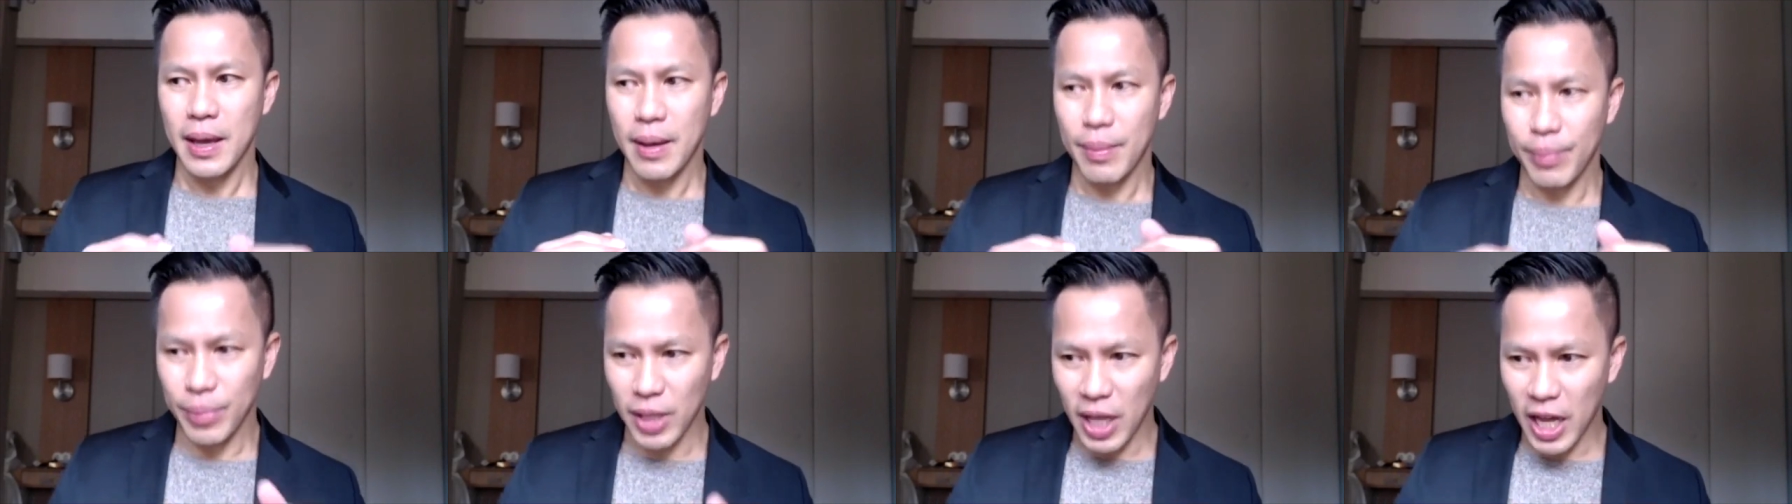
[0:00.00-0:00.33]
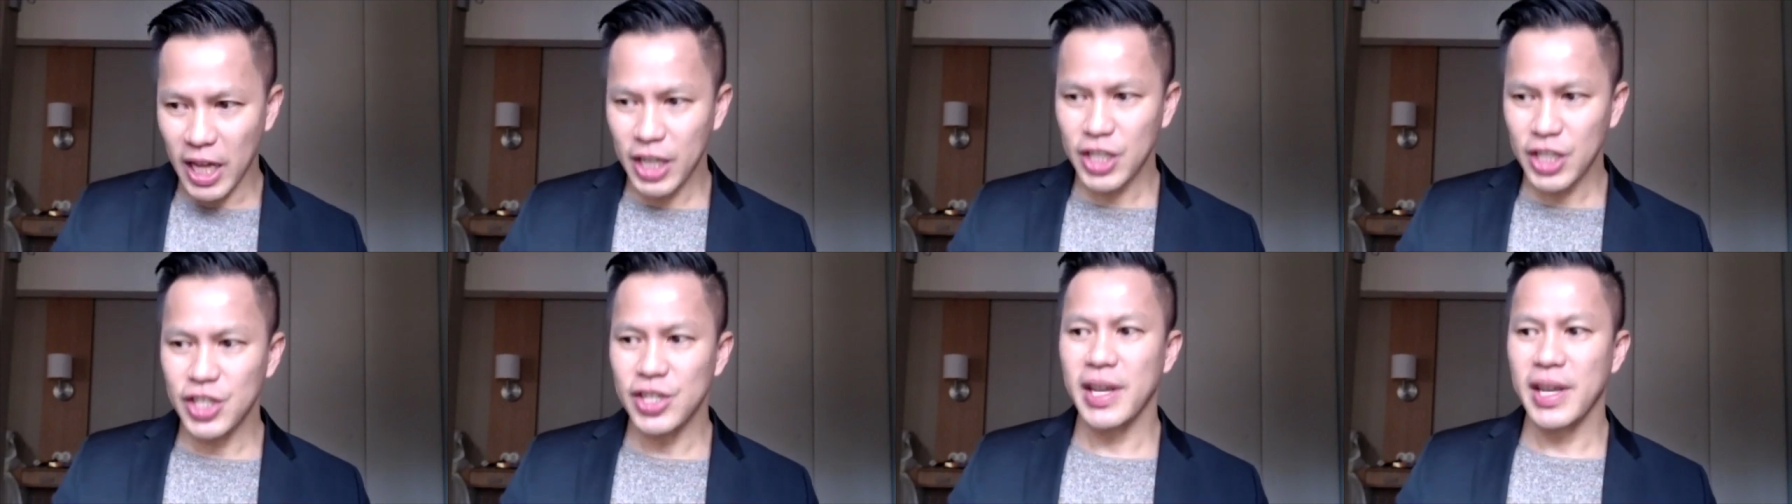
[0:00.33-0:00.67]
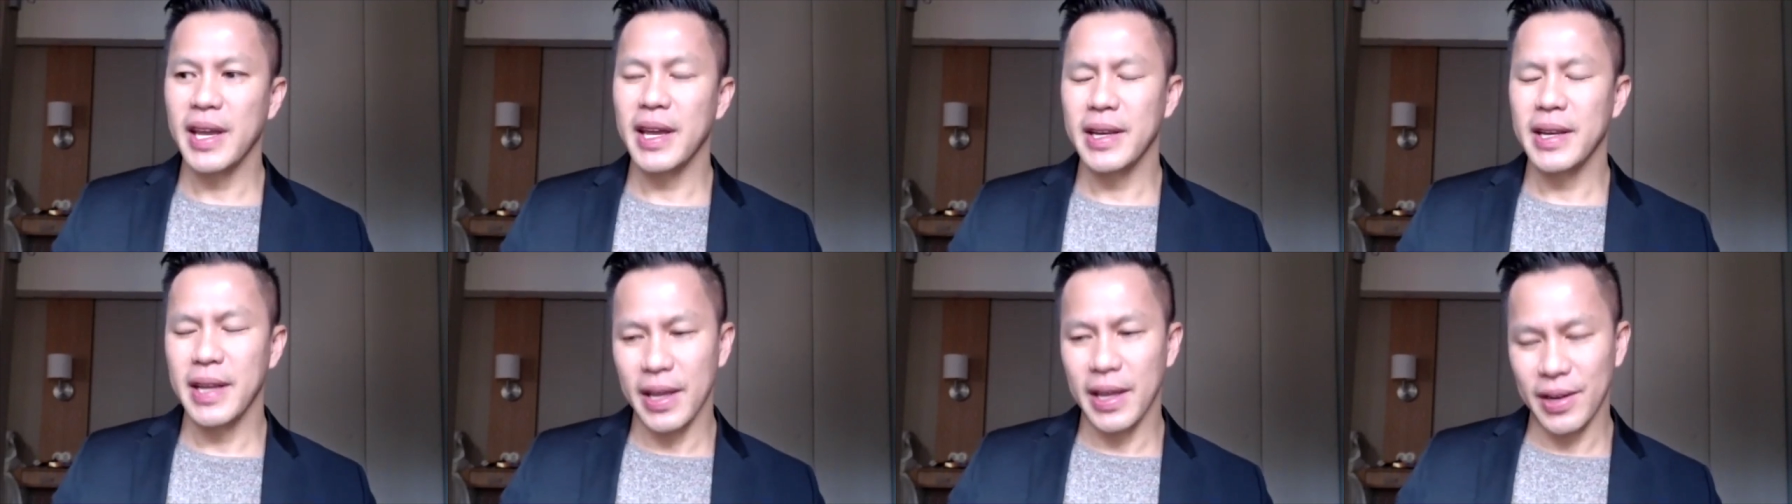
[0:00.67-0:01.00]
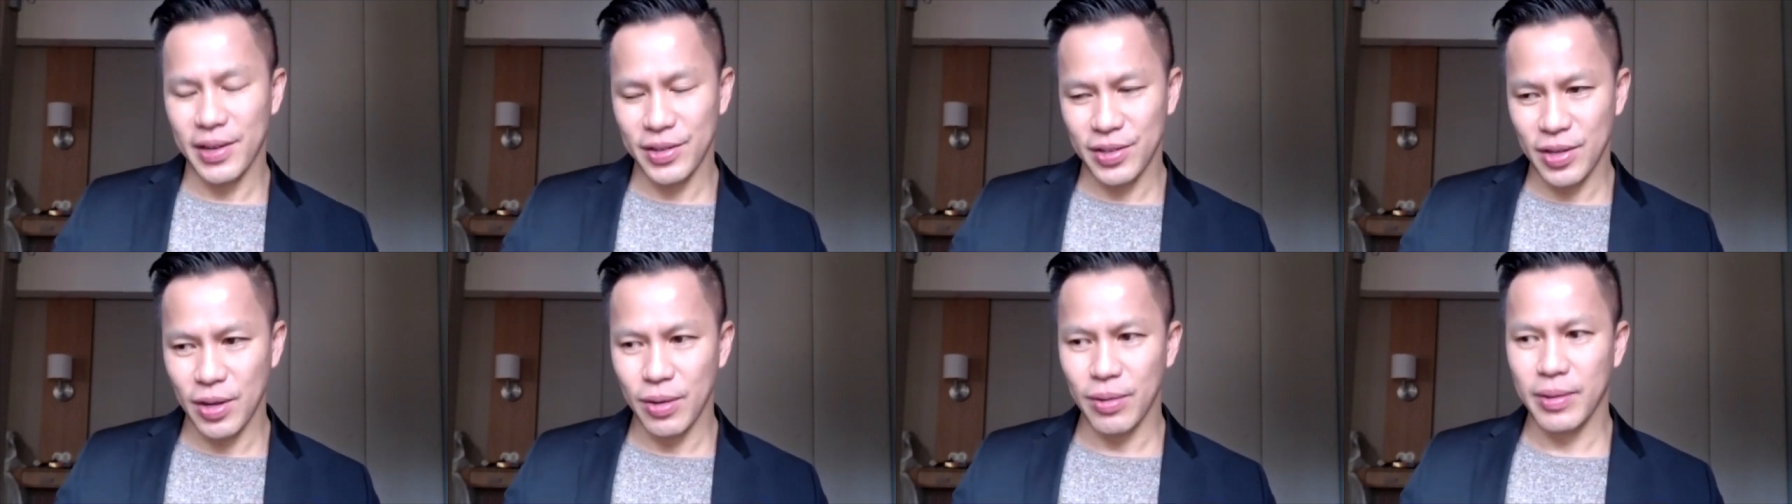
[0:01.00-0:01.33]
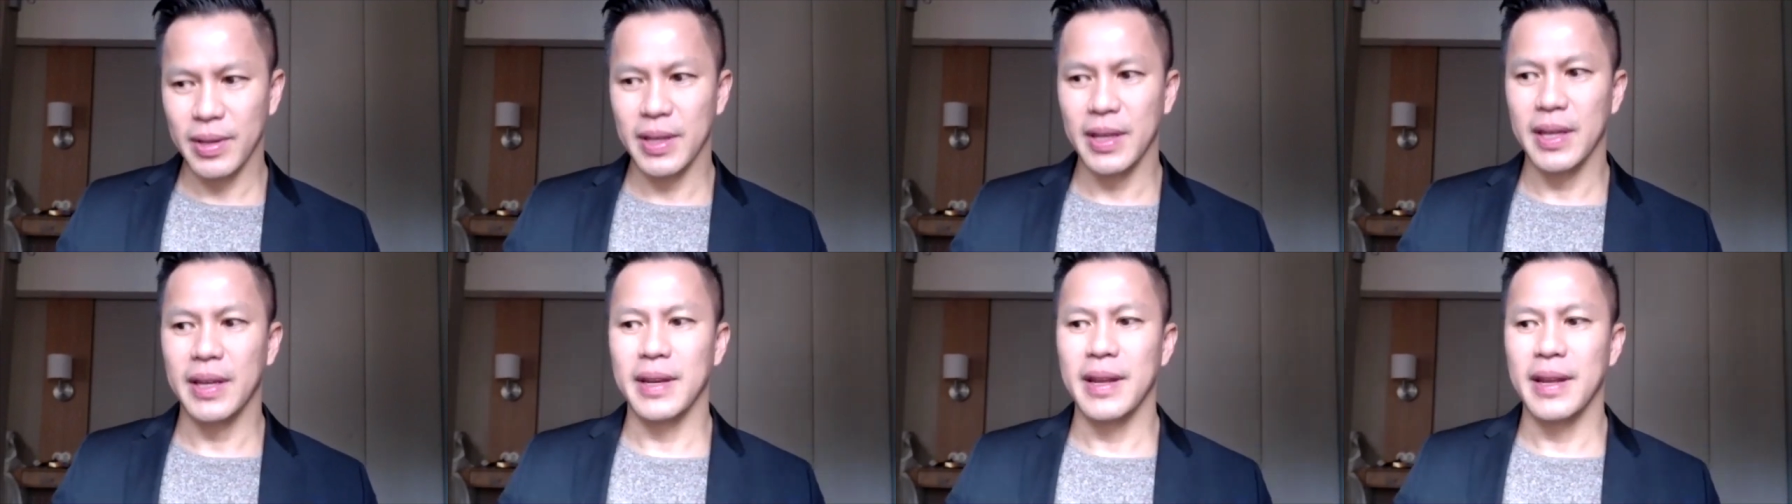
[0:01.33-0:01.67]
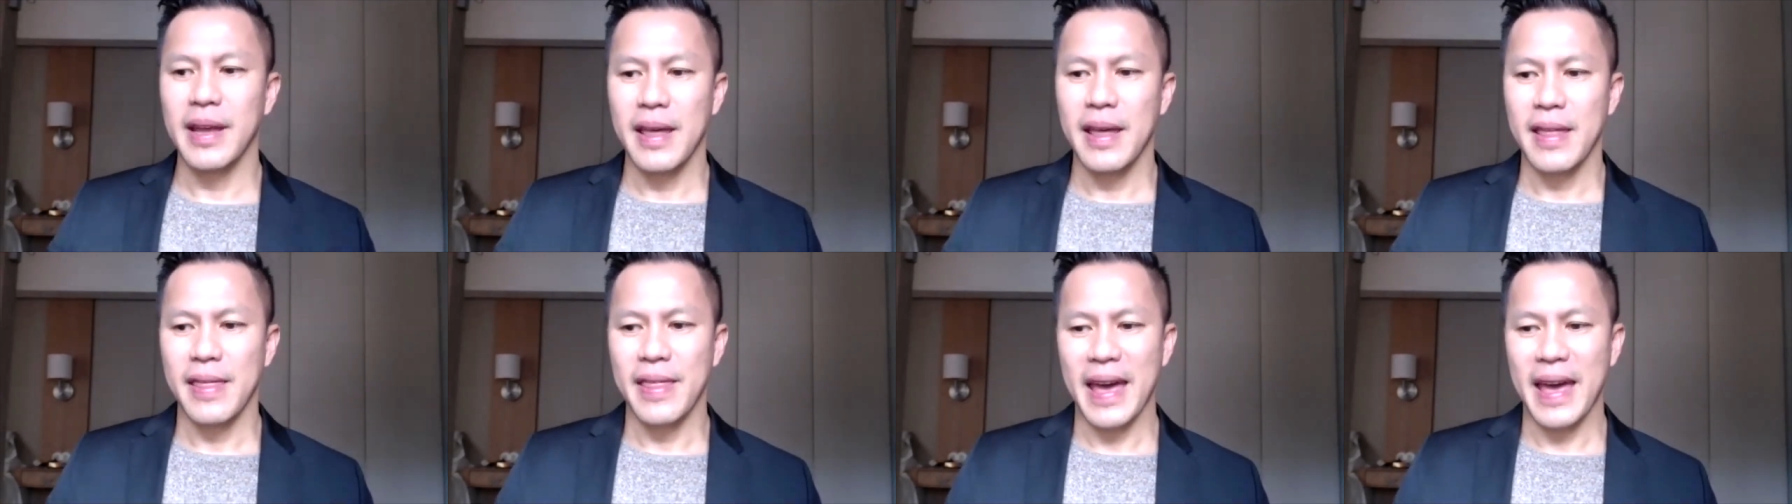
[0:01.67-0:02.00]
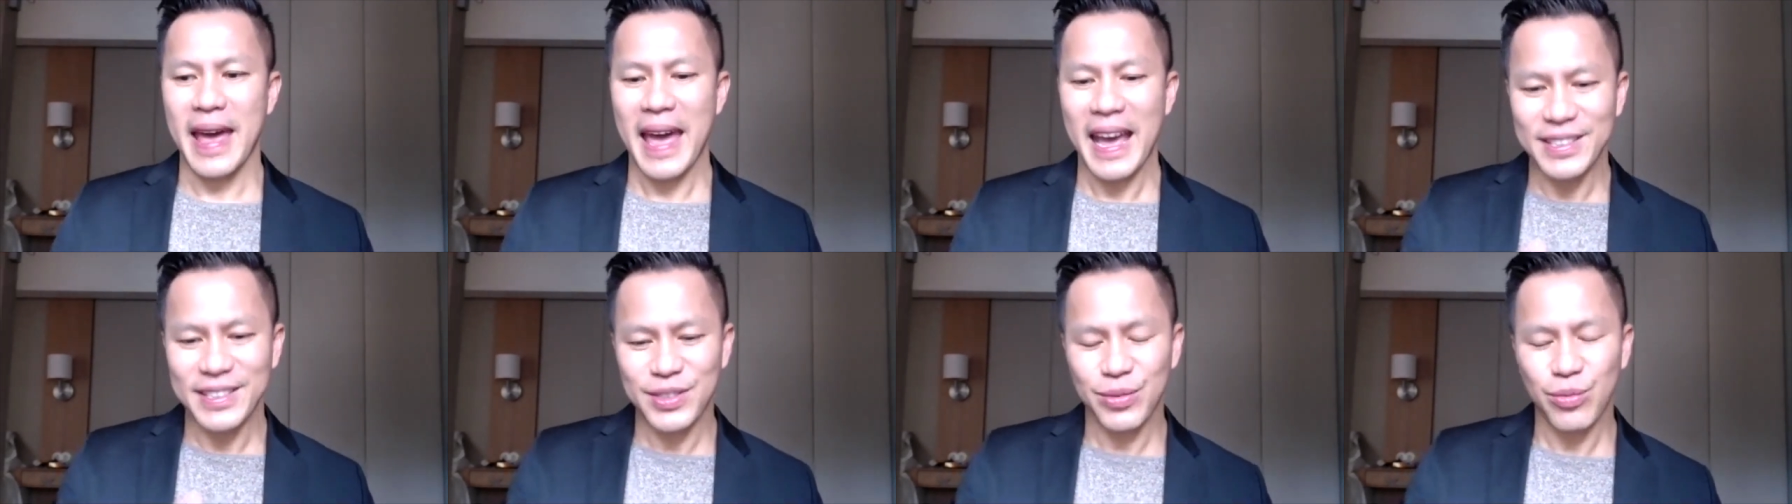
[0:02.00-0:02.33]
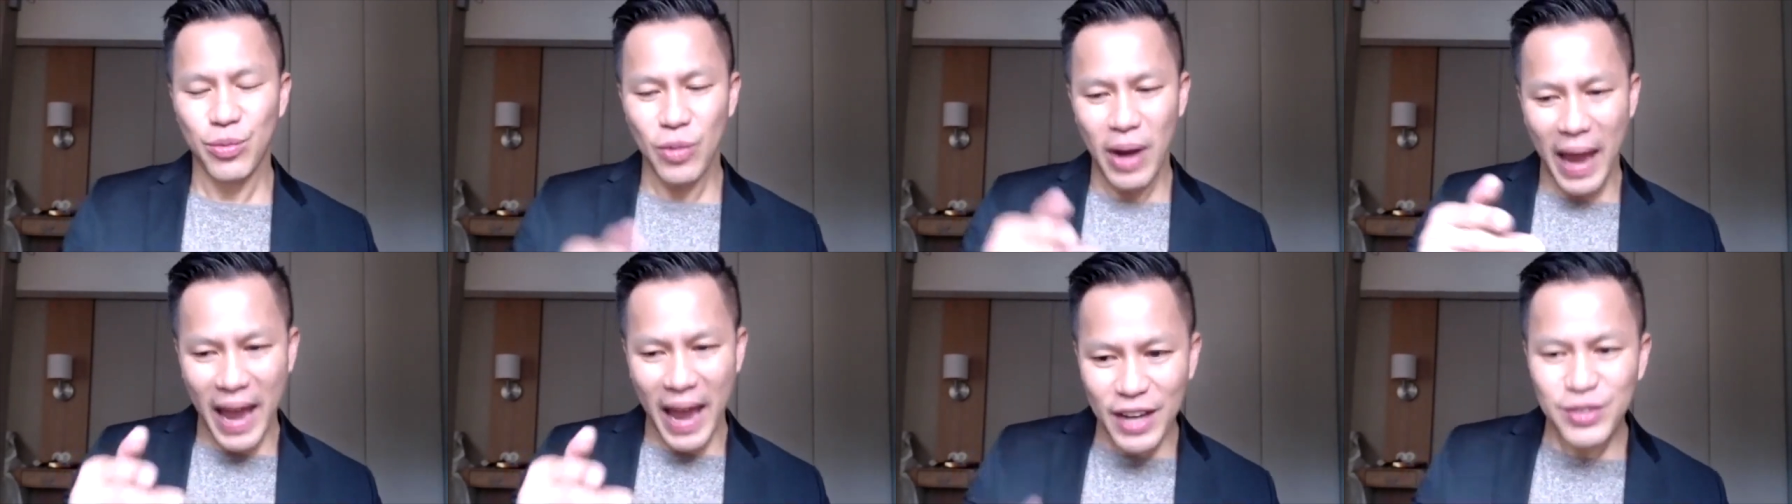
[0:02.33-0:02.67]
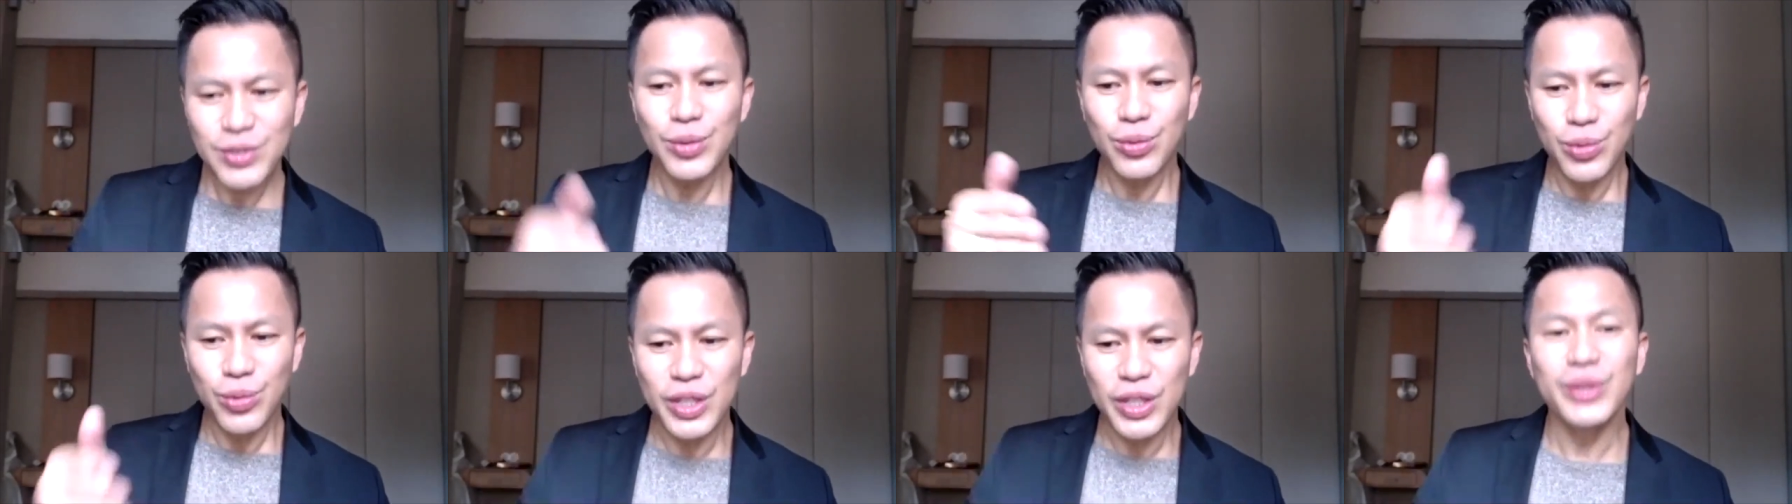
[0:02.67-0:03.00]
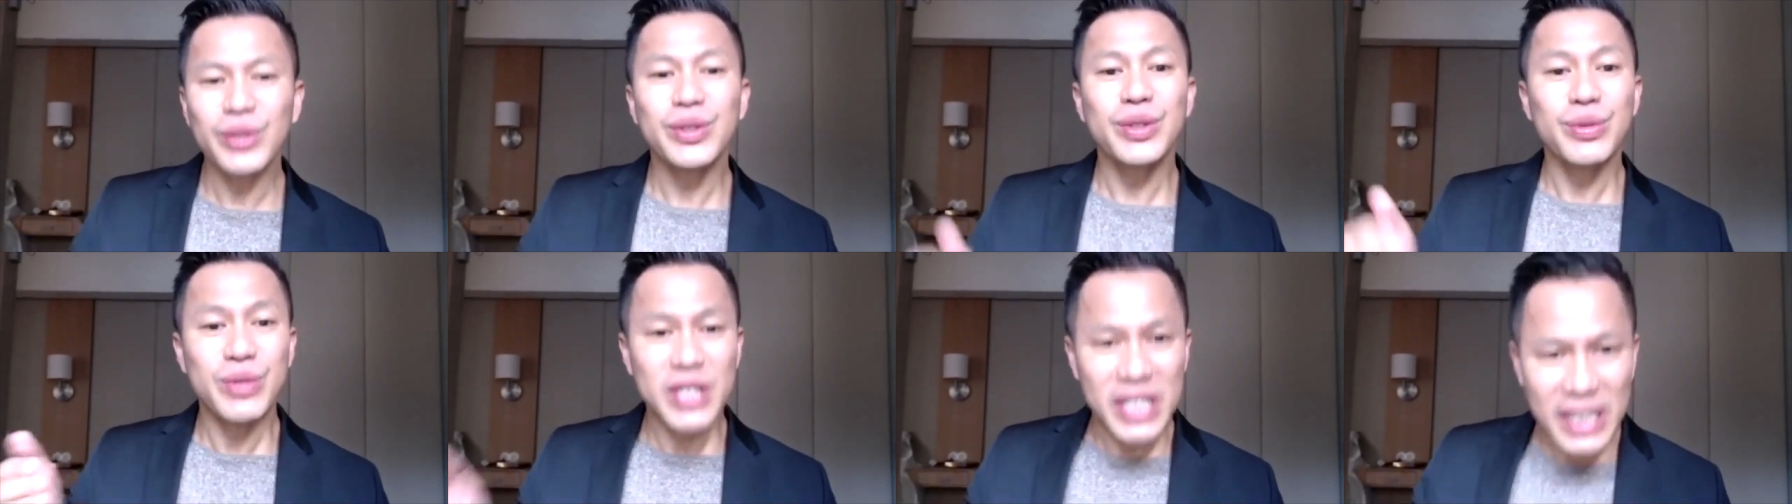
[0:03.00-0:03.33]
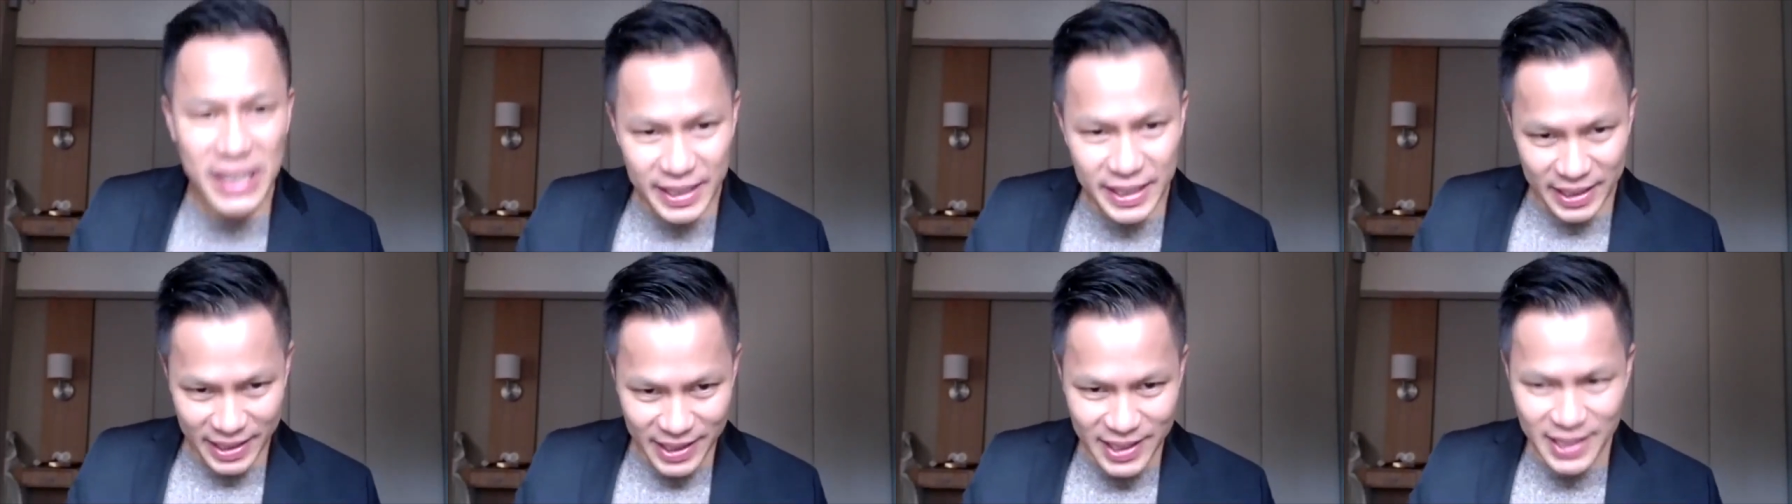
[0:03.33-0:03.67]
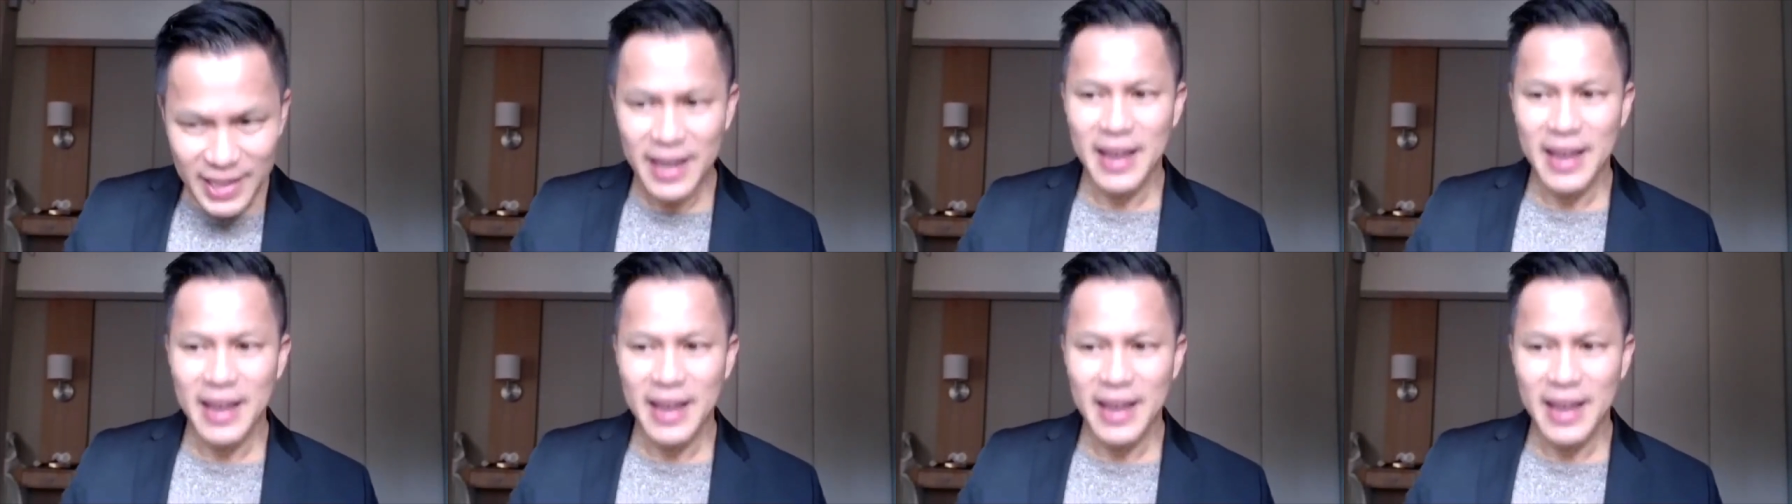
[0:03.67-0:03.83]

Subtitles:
blockchain and a token that has actual real utility